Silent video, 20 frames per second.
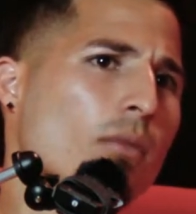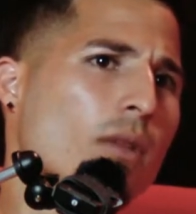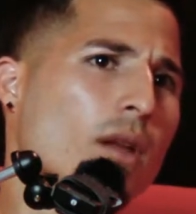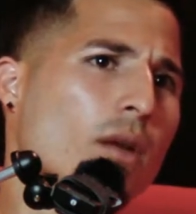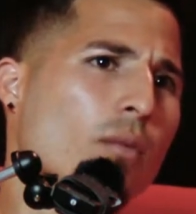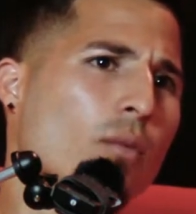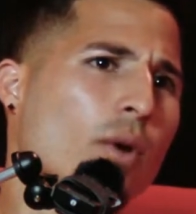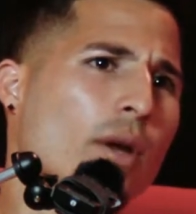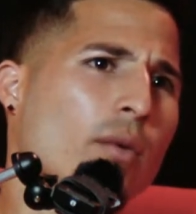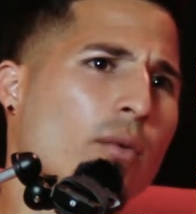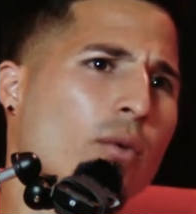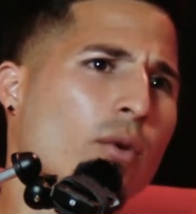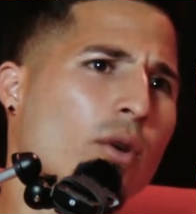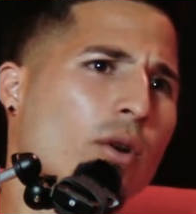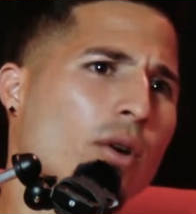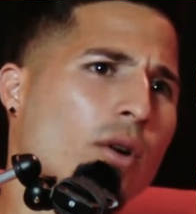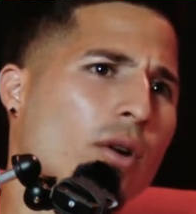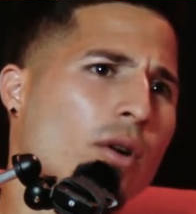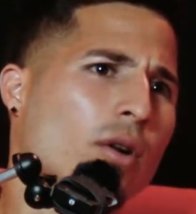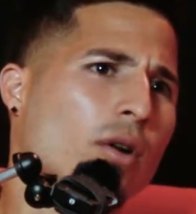
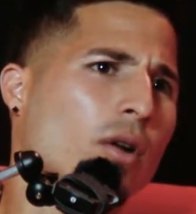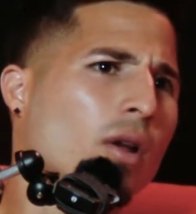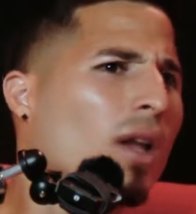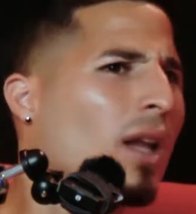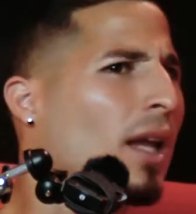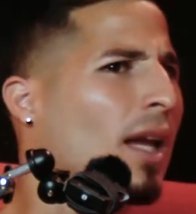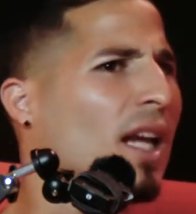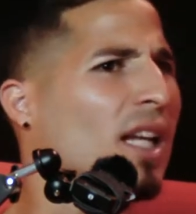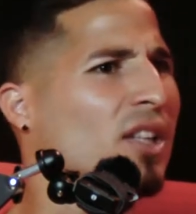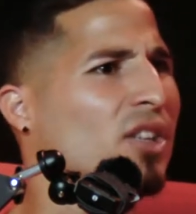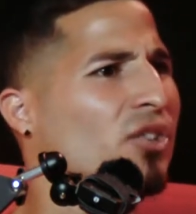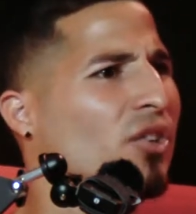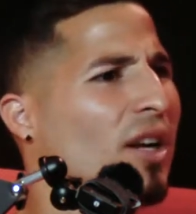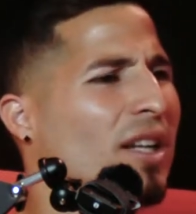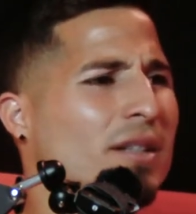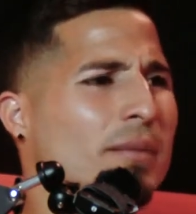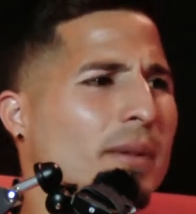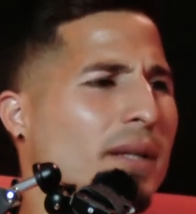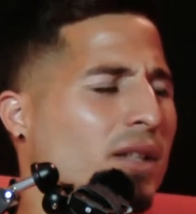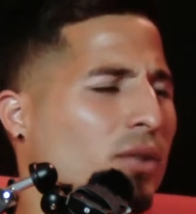it's
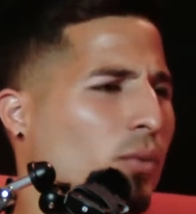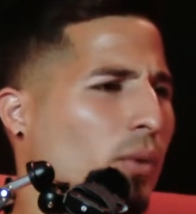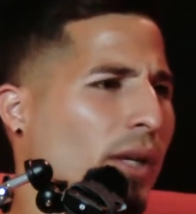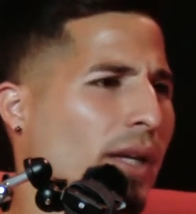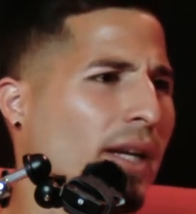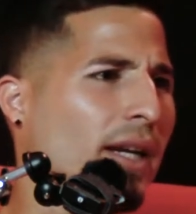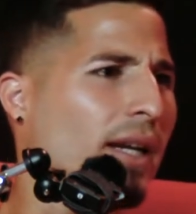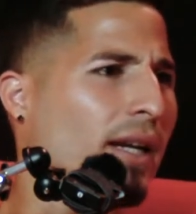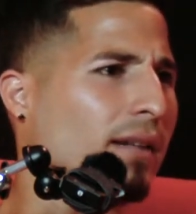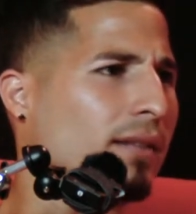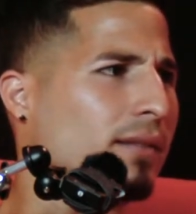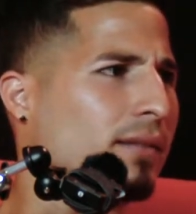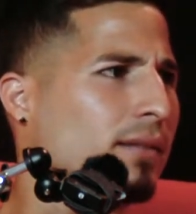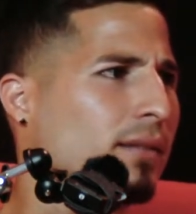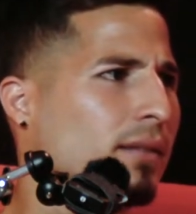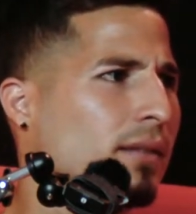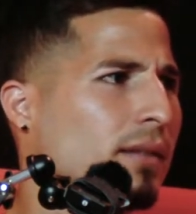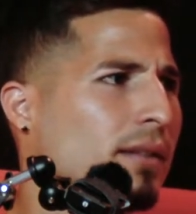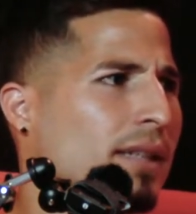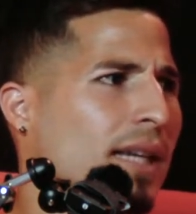crazy because we didn't get
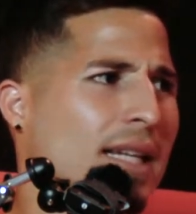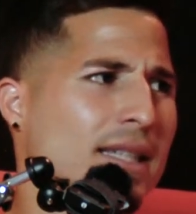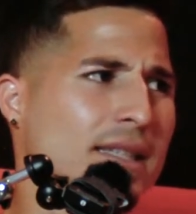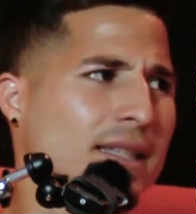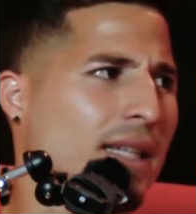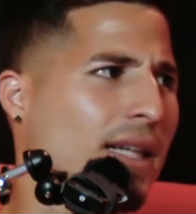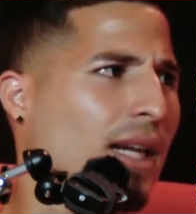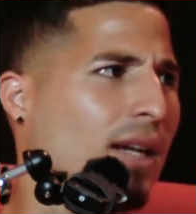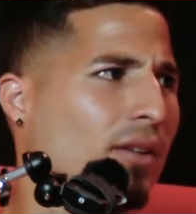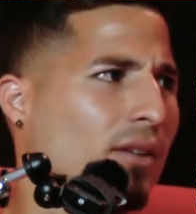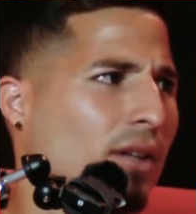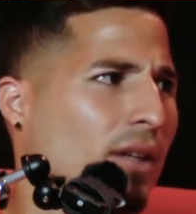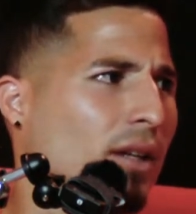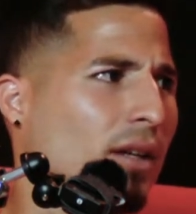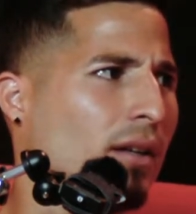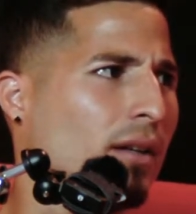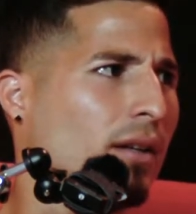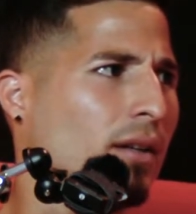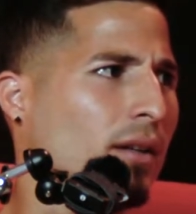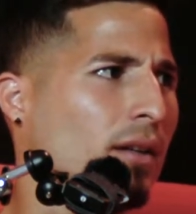tested out
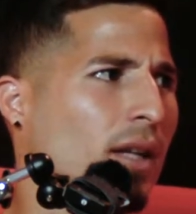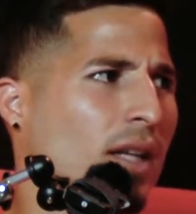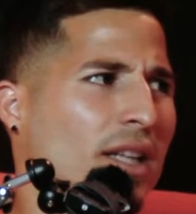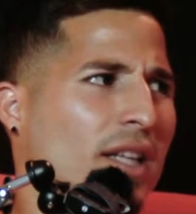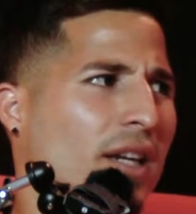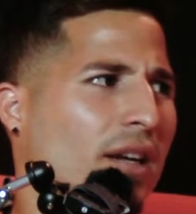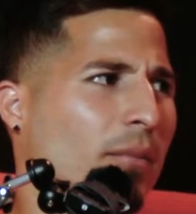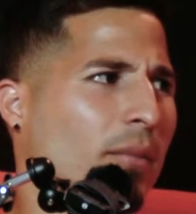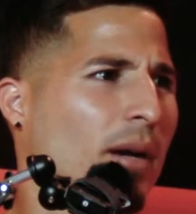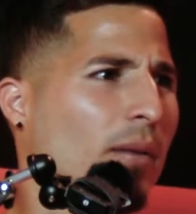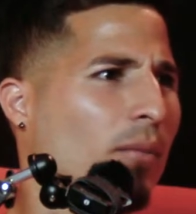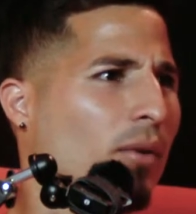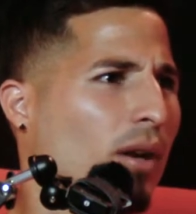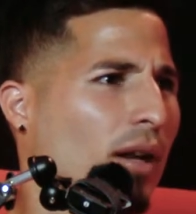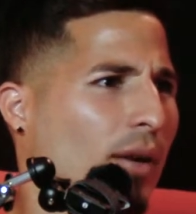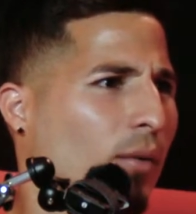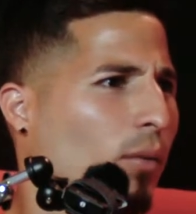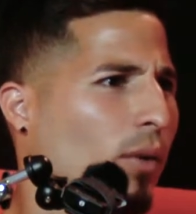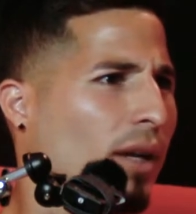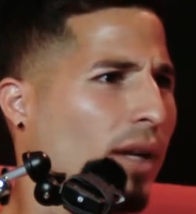there. Not that I remember,
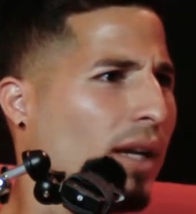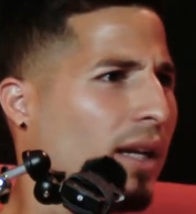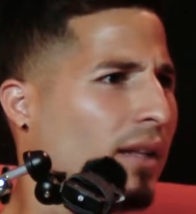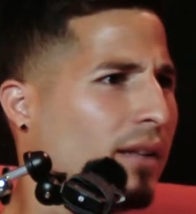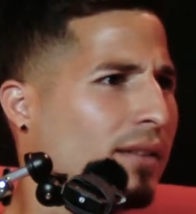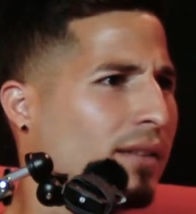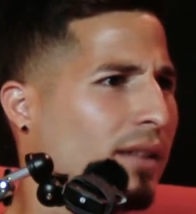we didn't get tested.